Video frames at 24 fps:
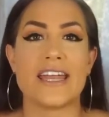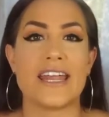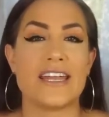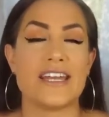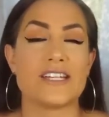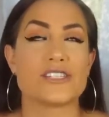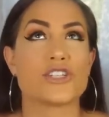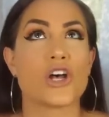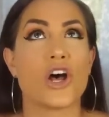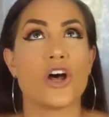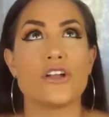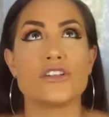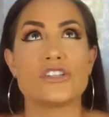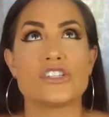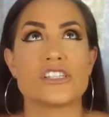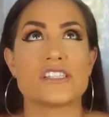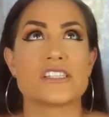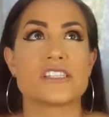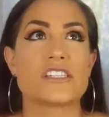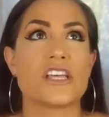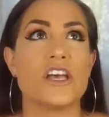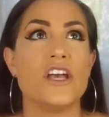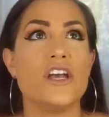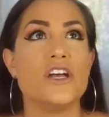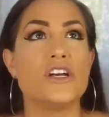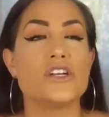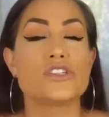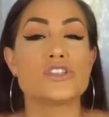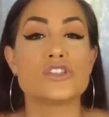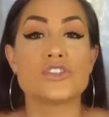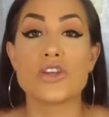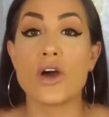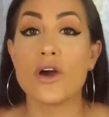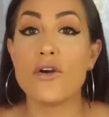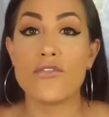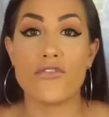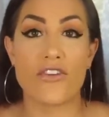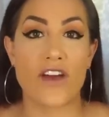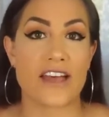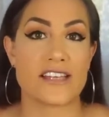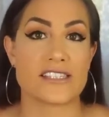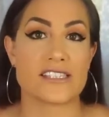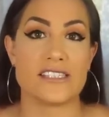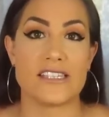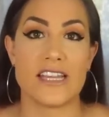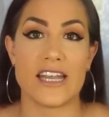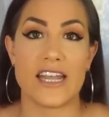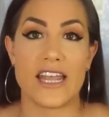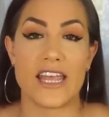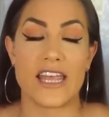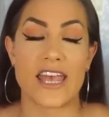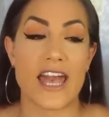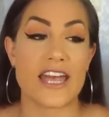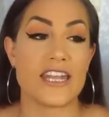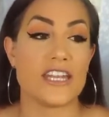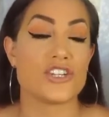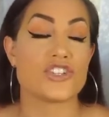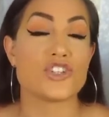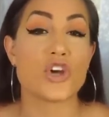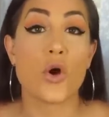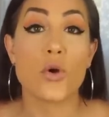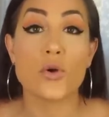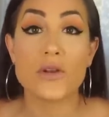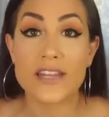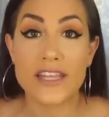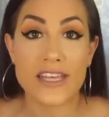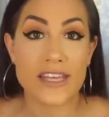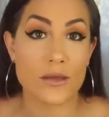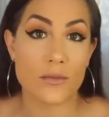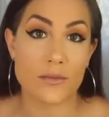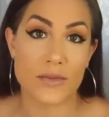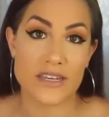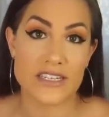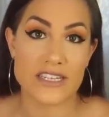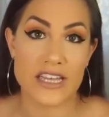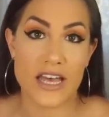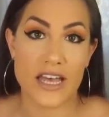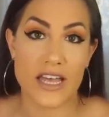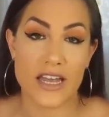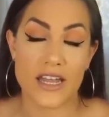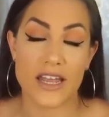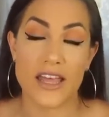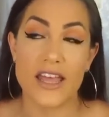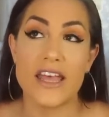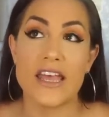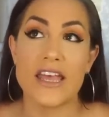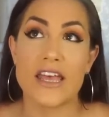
and it's all just so fascinating, and it totally can be done.